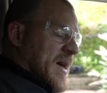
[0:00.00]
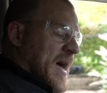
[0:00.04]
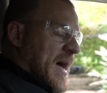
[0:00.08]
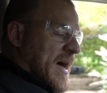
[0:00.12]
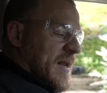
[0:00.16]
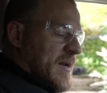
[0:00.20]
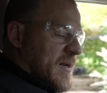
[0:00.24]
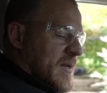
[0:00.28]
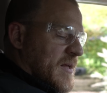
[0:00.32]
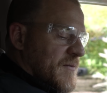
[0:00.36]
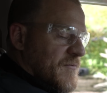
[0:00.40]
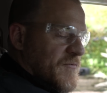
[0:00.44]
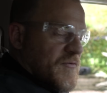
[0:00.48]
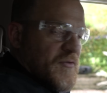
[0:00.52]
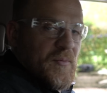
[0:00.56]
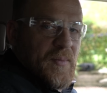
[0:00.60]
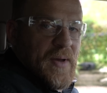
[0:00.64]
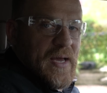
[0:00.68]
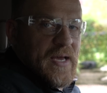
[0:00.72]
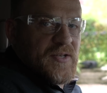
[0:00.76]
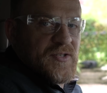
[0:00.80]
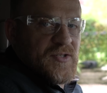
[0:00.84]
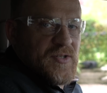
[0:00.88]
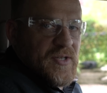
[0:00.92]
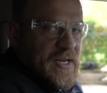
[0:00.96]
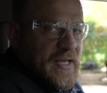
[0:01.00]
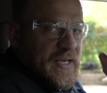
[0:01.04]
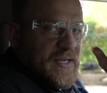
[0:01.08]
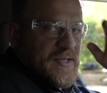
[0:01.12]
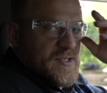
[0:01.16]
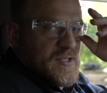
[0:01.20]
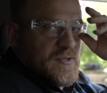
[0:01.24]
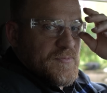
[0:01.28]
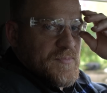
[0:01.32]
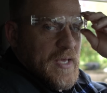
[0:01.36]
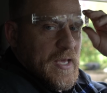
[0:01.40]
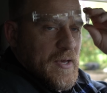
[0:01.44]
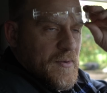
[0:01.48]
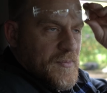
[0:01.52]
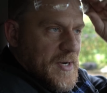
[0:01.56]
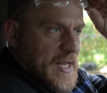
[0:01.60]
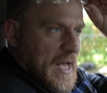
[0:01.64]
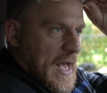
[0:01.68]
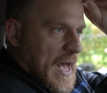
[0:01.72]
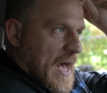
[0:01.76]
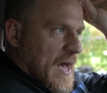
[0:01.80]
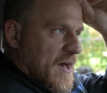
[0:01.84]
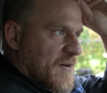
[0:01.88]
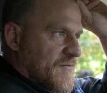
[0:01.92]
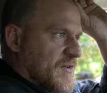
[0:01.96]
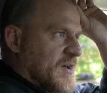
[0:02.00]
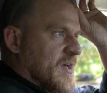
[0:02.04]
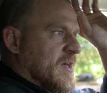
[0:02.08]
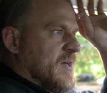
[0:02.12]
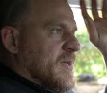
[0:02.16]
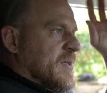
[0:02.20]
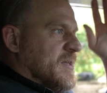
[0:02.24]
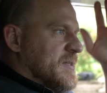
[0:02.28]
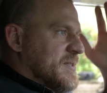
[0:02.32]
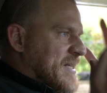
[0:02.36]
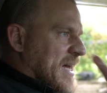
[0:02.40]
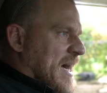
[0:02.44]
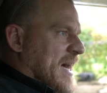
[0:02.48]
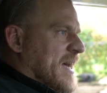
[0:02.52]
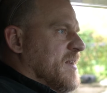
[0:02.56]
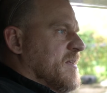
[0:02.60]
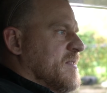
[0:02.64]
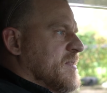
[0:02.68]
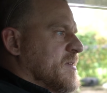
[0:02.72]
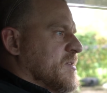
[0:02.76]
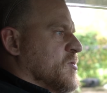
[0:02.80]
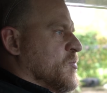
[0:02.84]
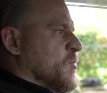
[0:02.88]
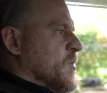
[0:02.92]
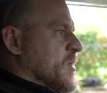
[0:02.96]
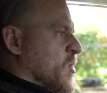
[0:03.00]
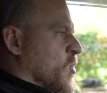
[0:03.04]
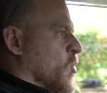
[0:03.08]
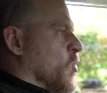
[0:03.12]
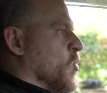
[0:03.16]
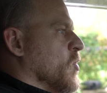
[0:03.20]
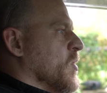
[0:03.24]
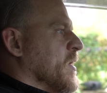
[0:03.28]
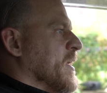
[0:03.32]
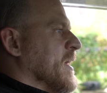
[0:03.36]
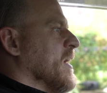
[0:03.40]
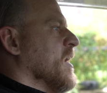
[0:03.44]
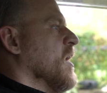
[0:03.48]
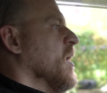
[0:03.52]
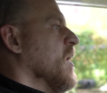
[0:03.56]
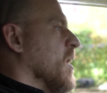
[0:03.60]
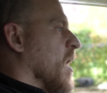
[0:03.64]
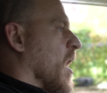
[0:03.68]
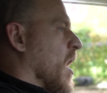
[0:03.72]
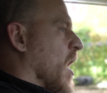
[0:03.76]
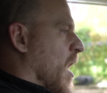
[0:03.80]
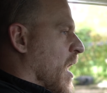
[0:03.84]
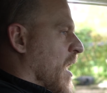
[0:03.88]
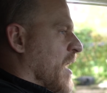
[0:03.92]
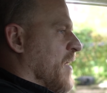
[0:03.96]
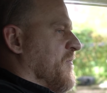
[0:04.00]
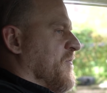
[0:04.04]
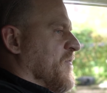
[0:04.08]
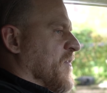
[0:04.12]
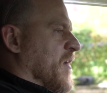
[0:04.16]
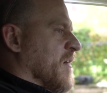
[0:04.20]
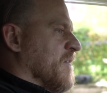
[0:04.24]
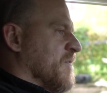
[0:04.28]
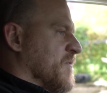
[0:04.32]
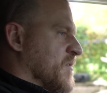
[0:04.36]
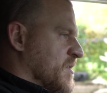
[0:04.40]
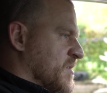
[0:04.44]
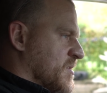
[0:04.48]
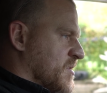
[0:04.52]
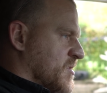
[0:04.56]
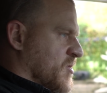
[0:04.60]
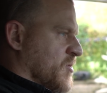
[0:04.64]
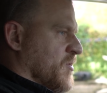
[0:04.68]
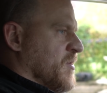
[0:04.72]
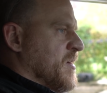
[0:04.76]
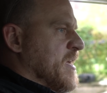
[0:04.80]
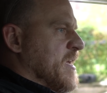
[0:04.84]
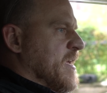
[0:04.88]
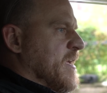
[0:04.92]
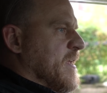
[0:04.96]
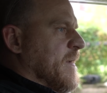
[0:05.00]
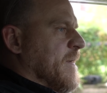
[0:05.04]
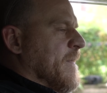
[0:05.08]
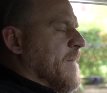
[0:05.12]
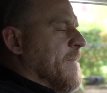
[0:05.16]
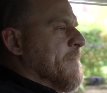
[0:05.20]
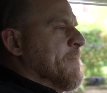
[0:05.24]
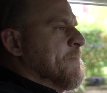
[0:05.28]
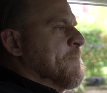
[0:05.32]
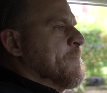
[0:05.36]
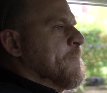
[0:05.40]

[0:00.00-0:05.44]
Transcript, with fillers: that information is to be able to have data that's recording off of the screen